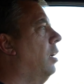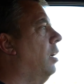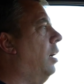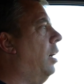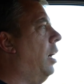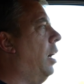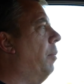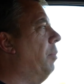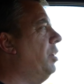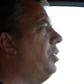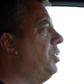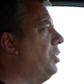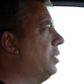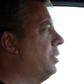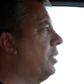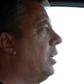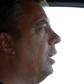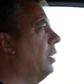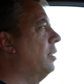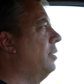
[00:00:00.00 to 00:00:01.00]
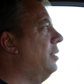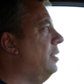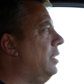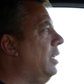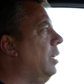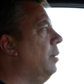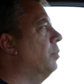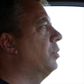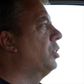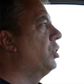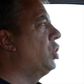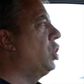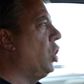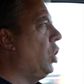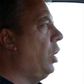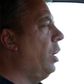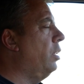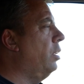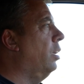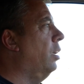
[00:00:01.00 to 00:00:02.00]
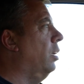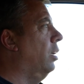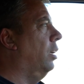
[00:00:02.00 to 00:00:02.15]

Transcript: Um, it just kind of seems good.